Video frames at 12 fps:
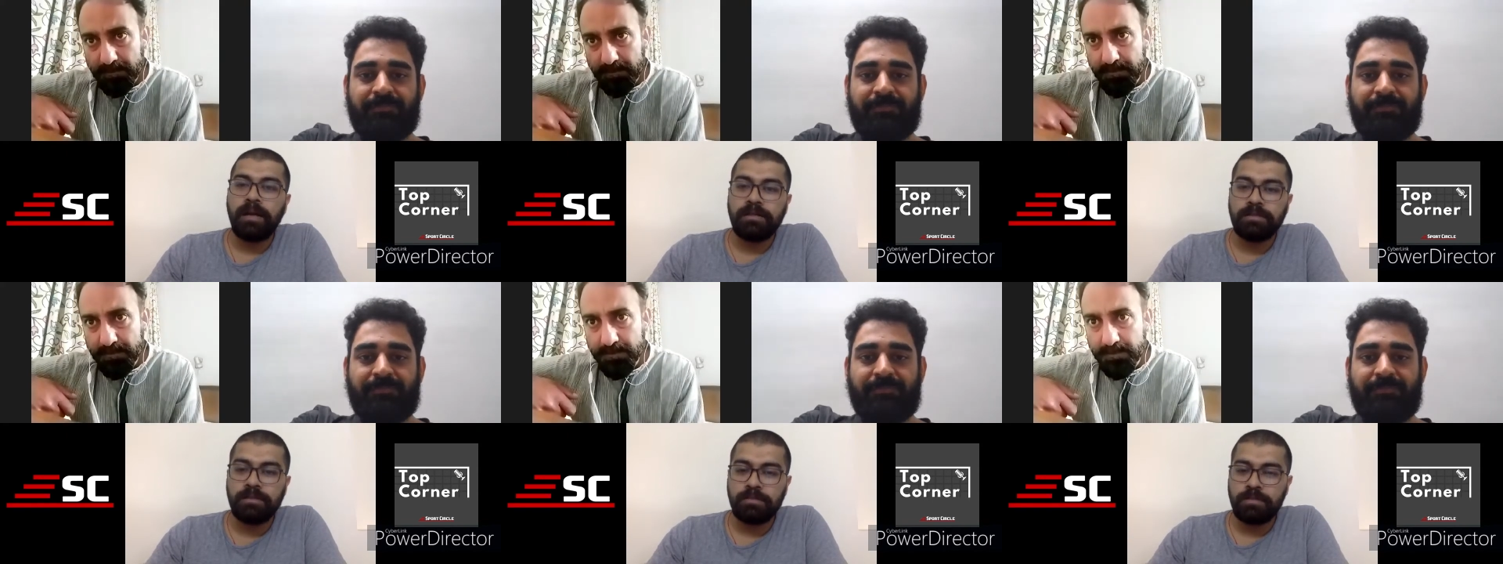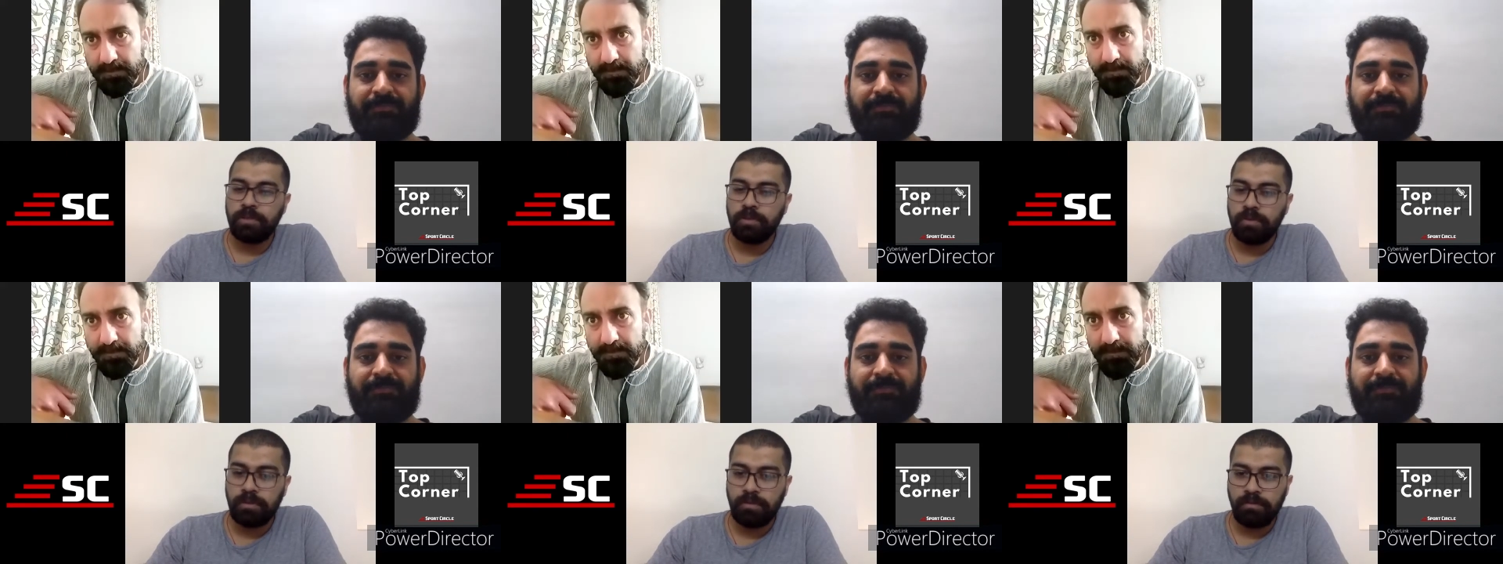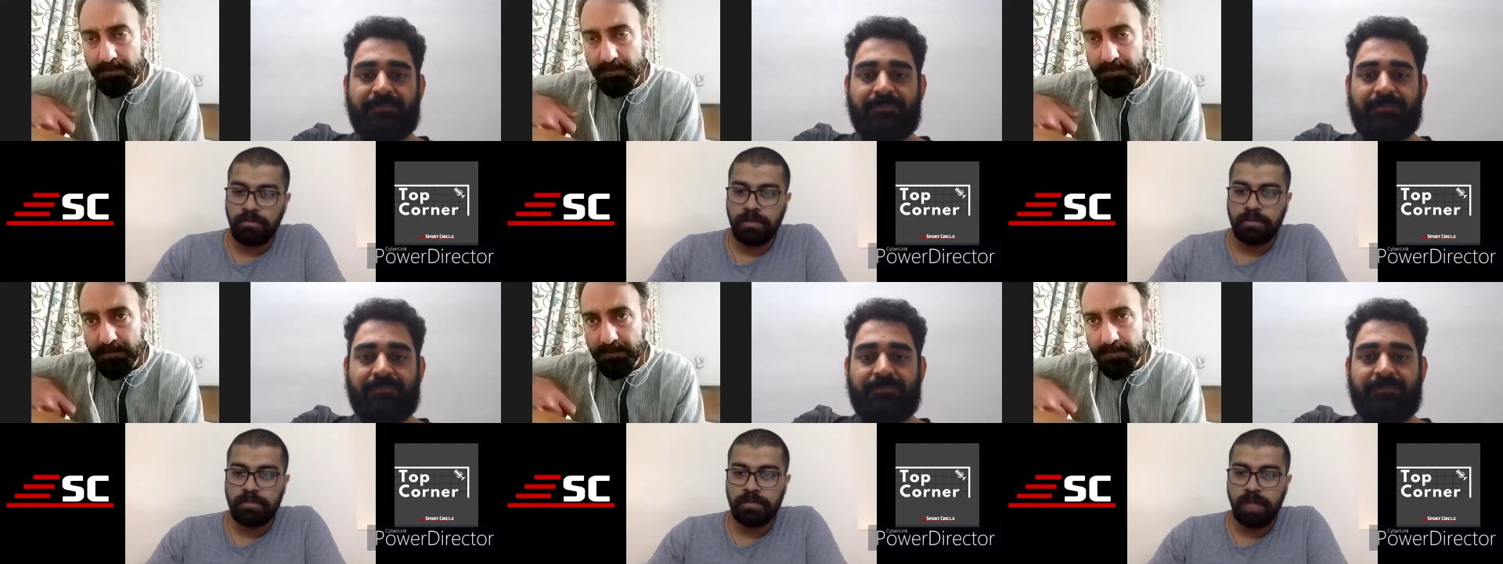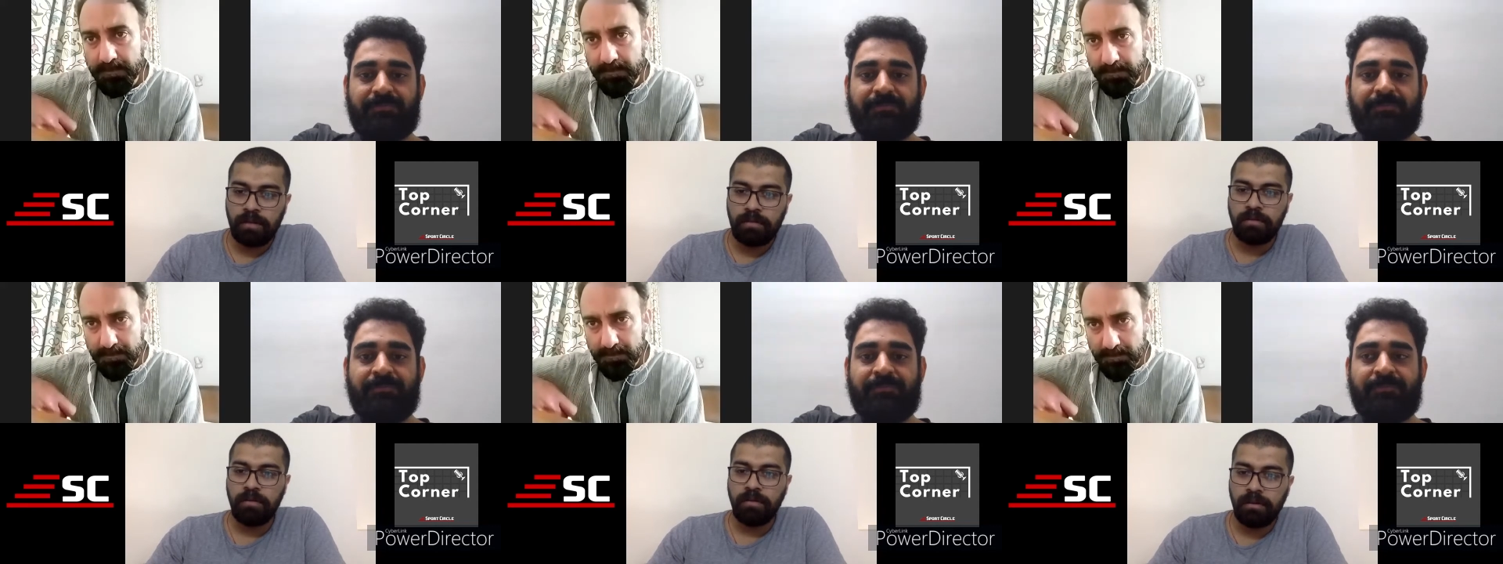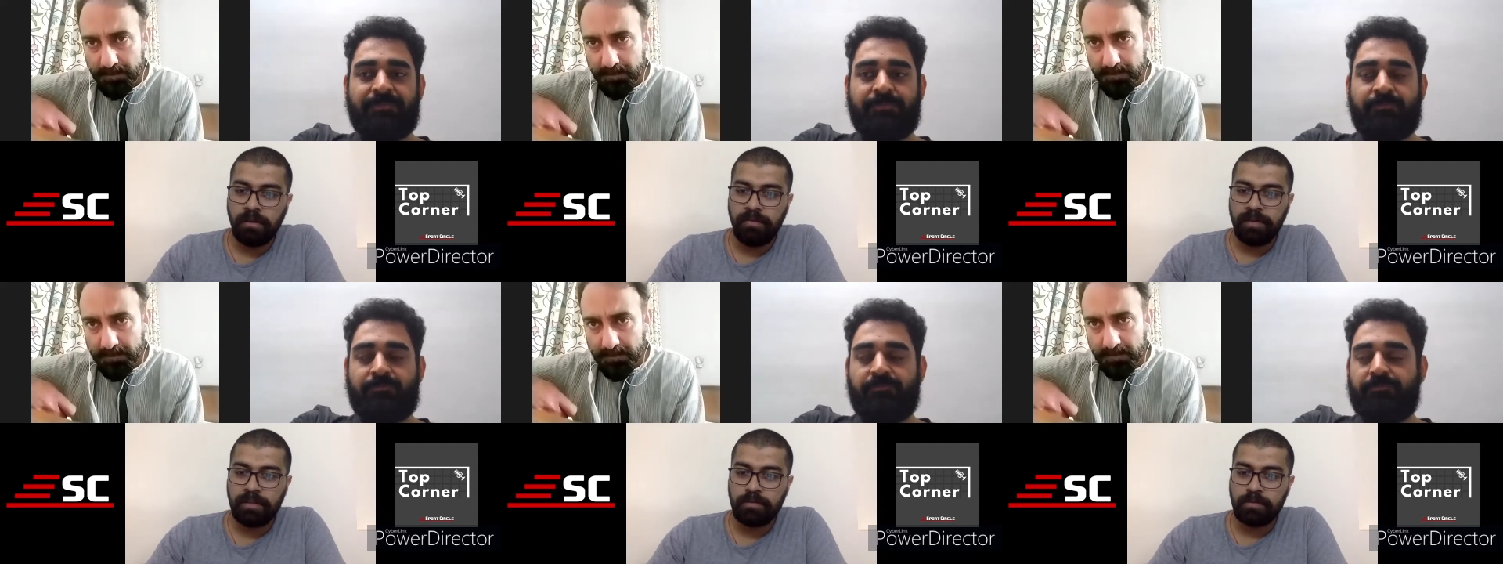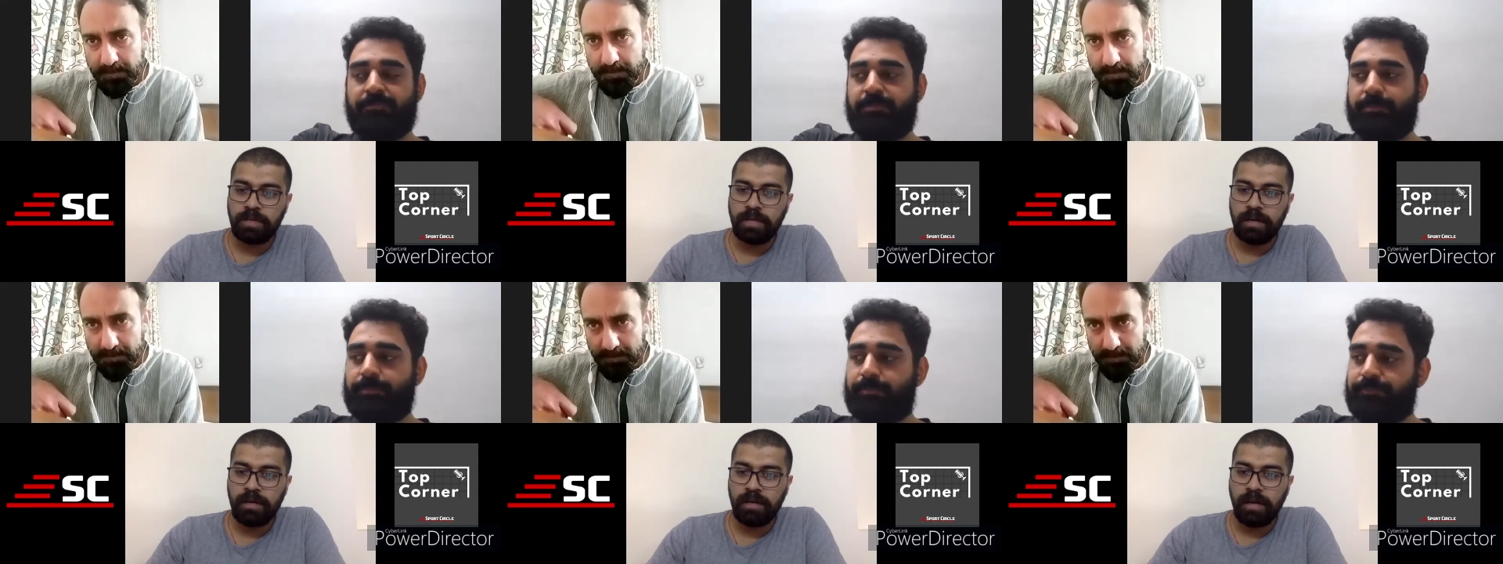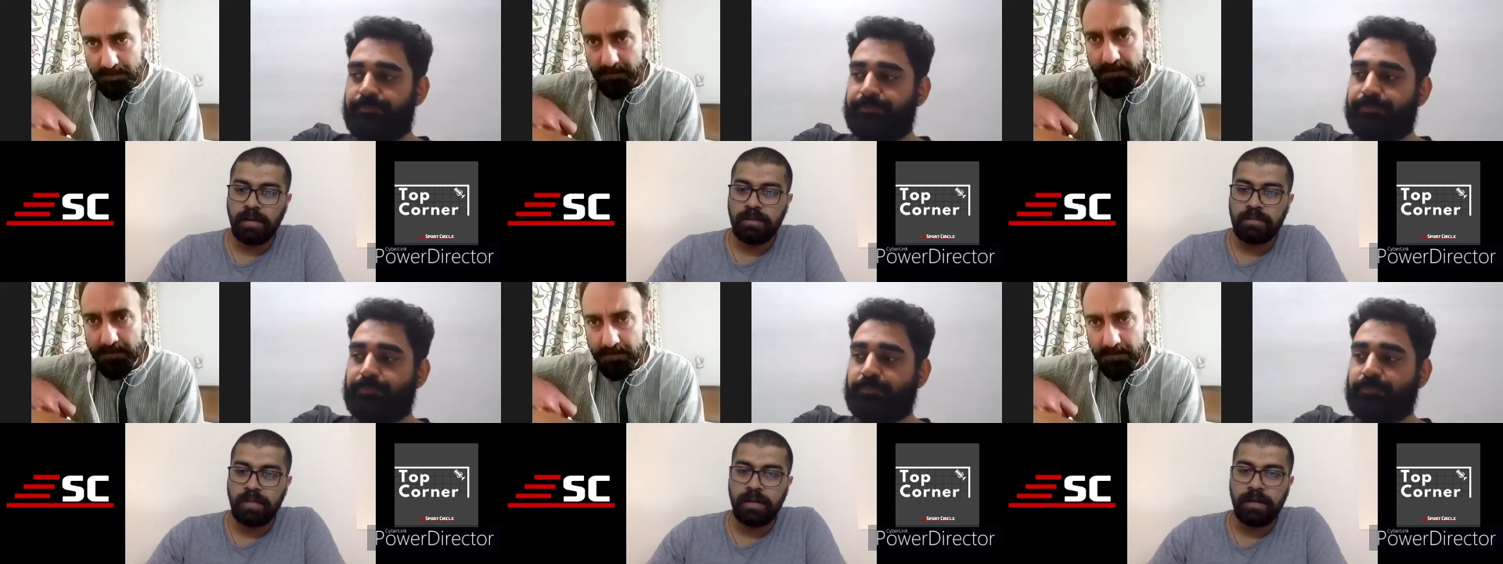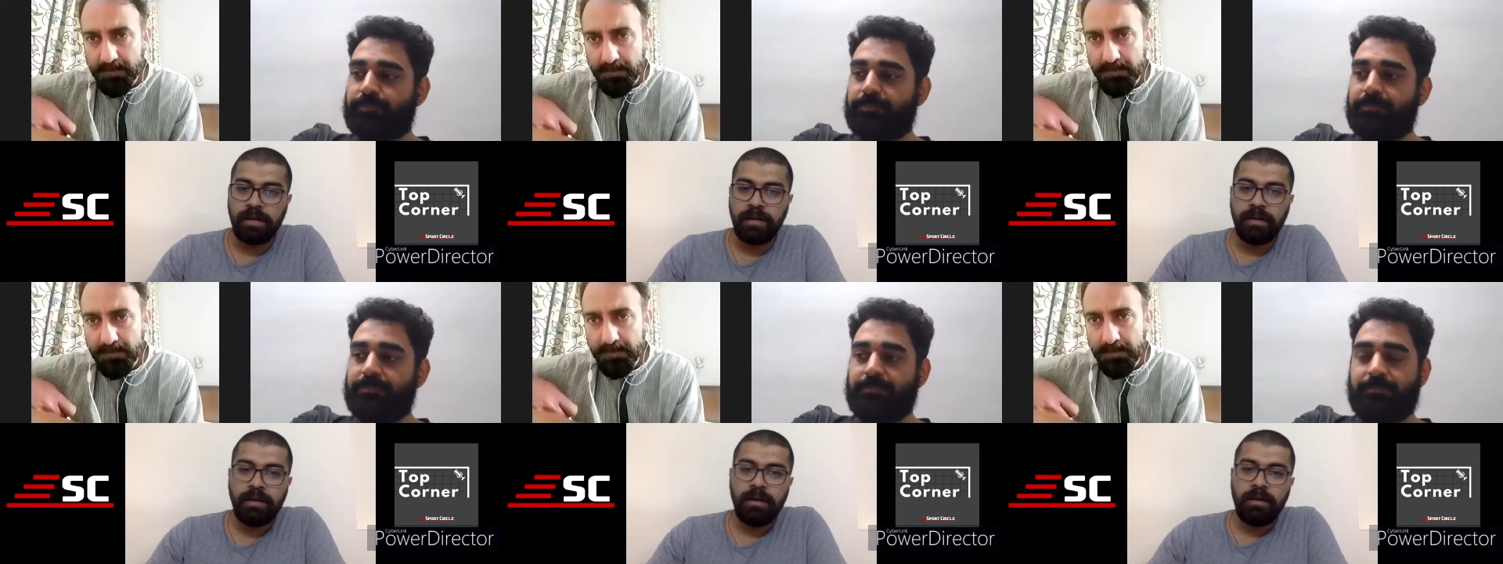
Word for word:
Speaker 1: as a substitute once the defense was getting tired slightly.